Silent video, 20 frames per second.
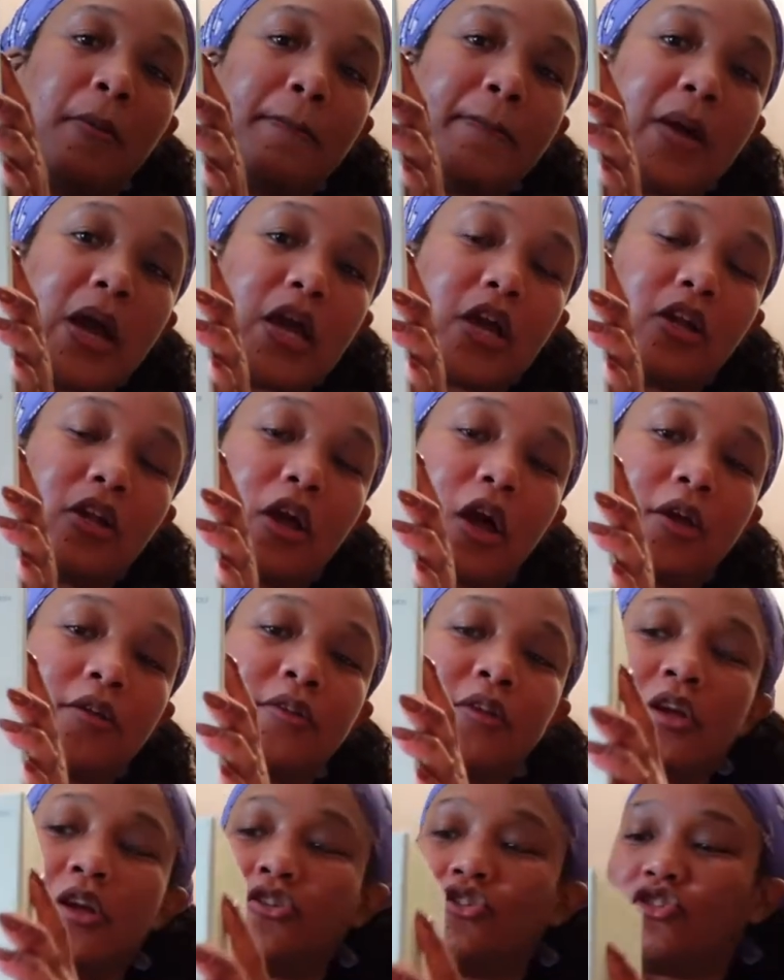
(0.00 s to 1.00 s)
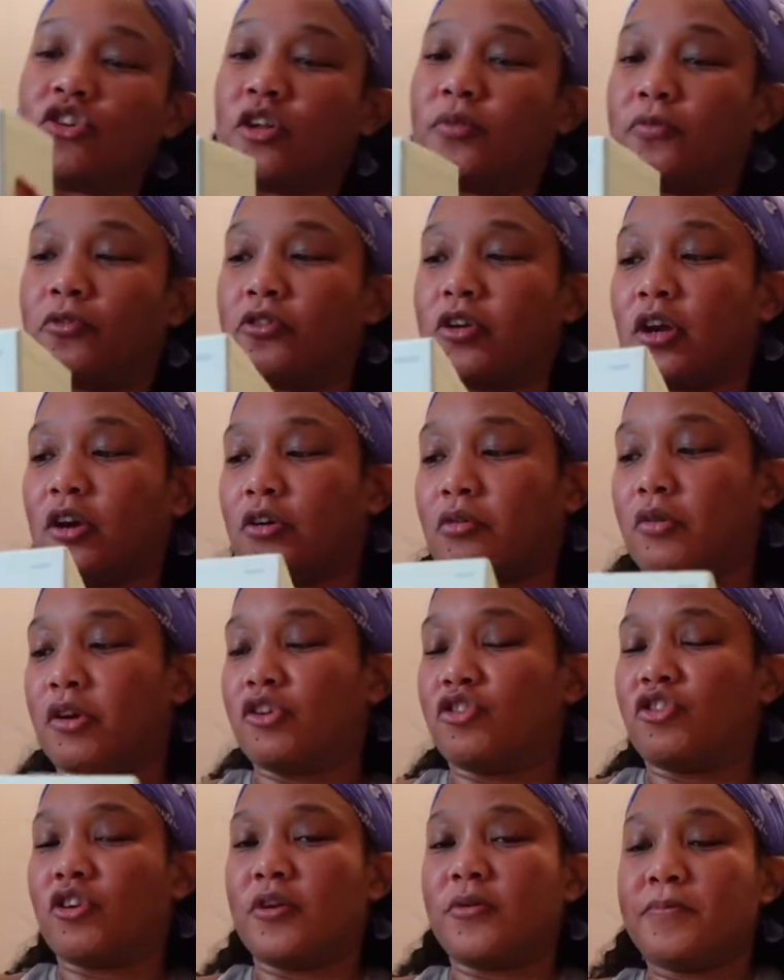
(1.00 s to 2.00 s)
my closet just for
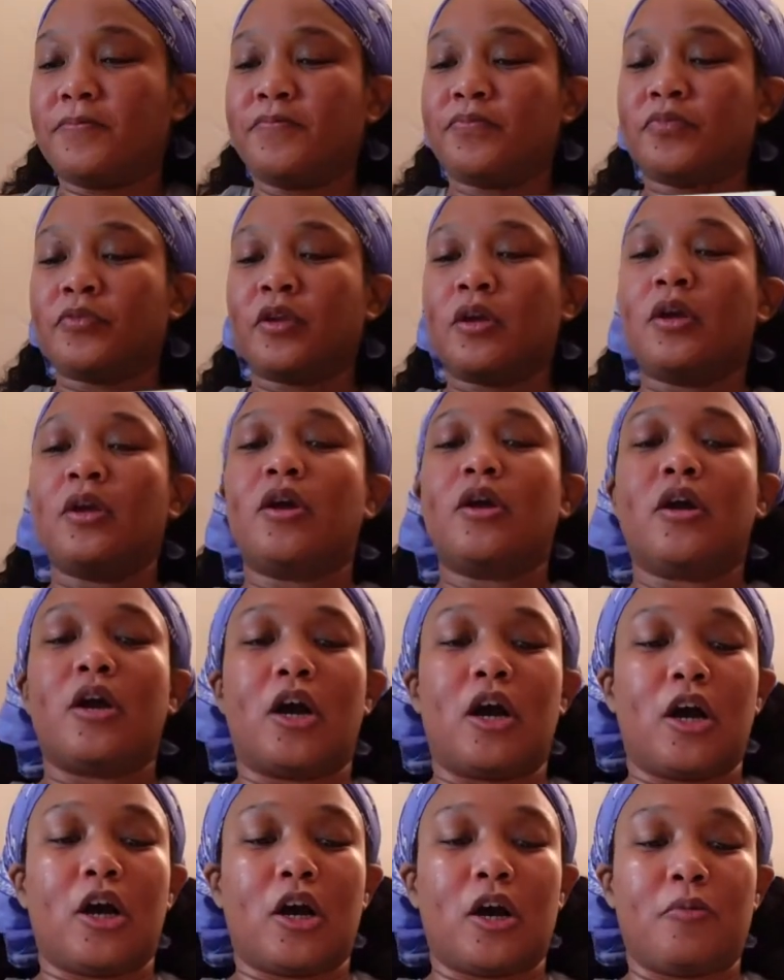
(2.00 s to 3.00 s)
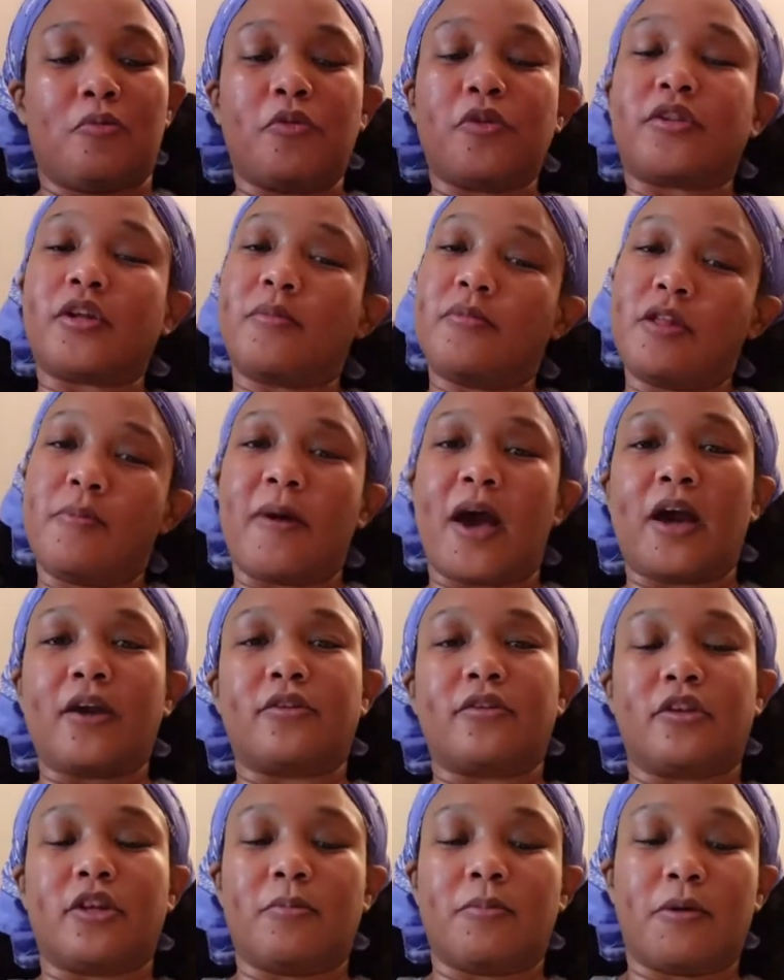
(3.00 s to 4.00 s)
decoration. Um, with some of the
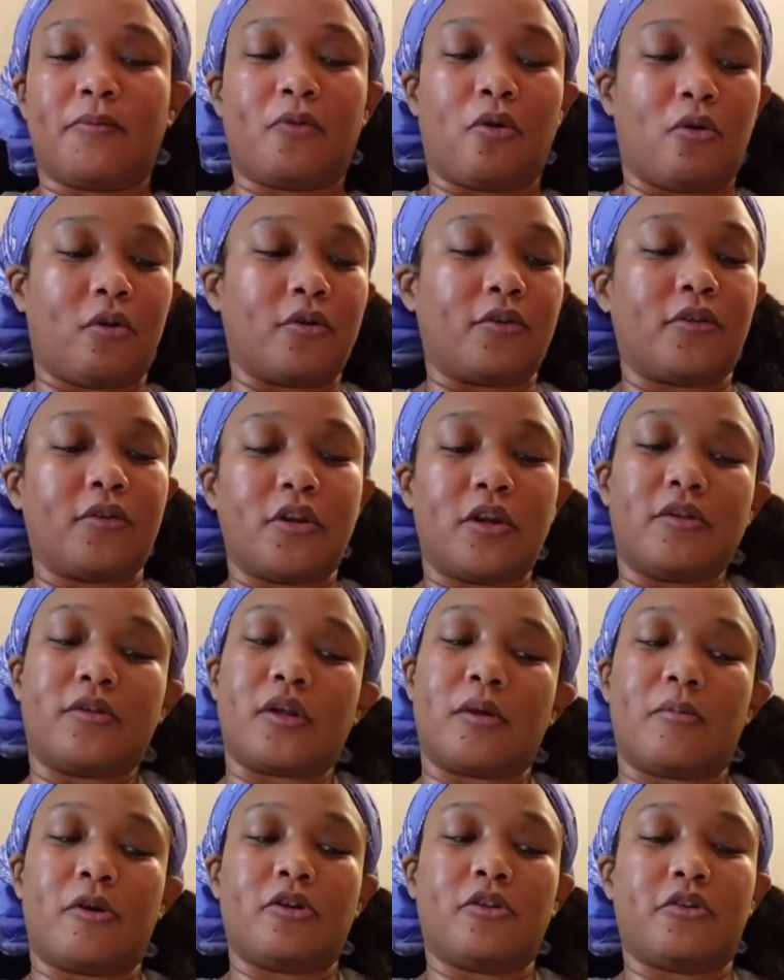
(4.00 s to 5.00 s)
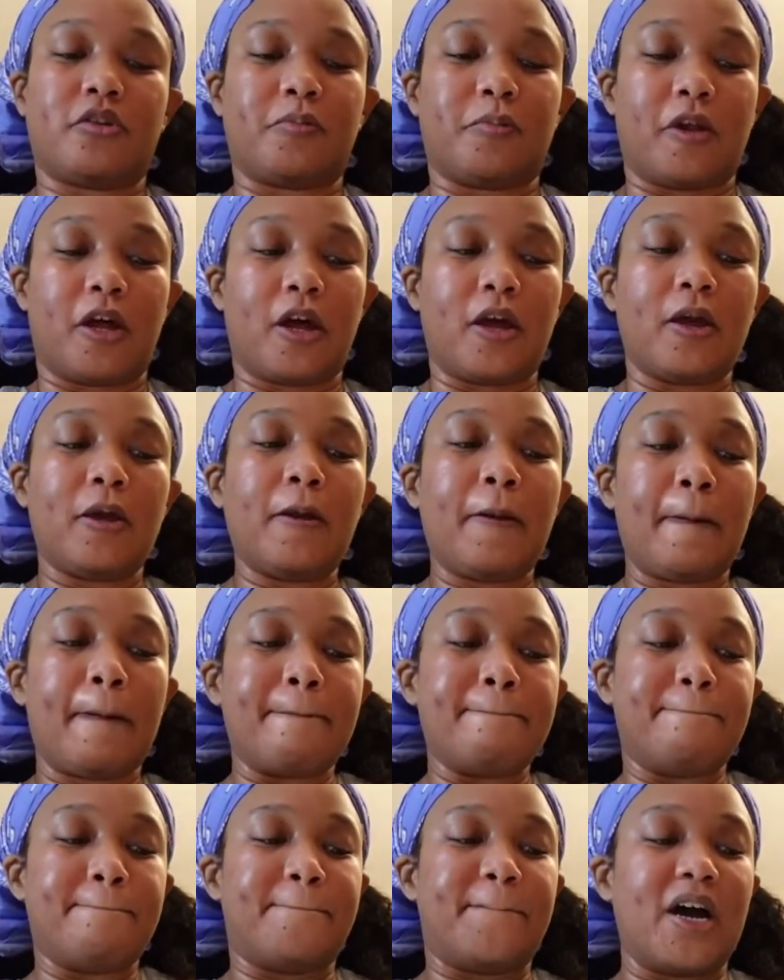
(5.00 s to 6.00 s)
bags in them, of course, and then some on display.
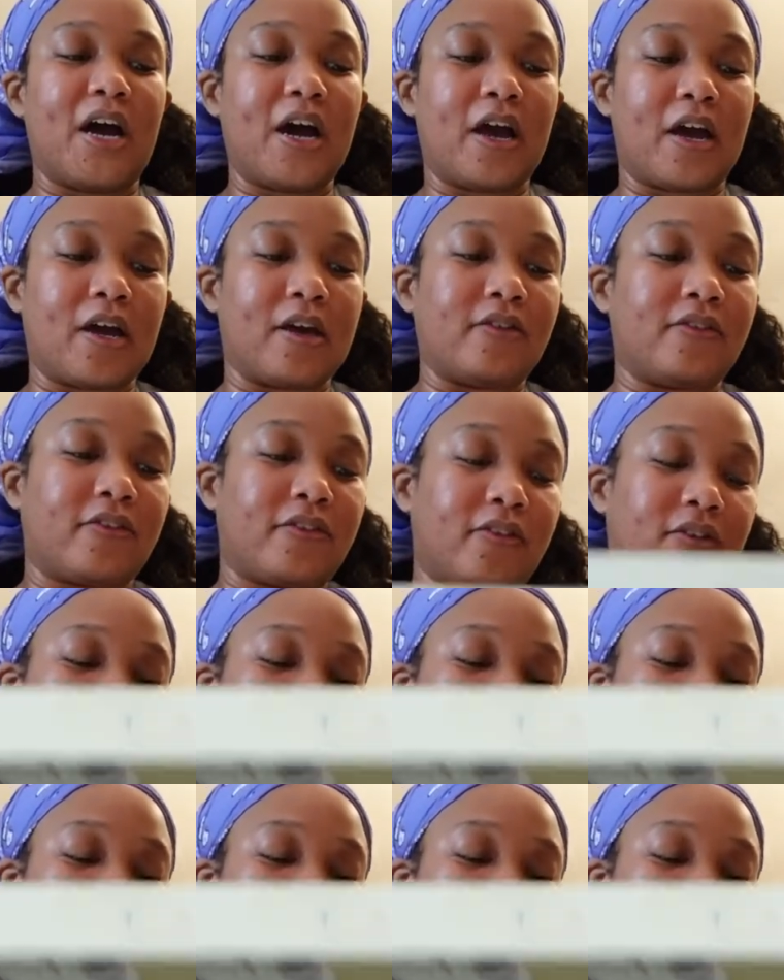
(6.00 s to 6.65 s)
But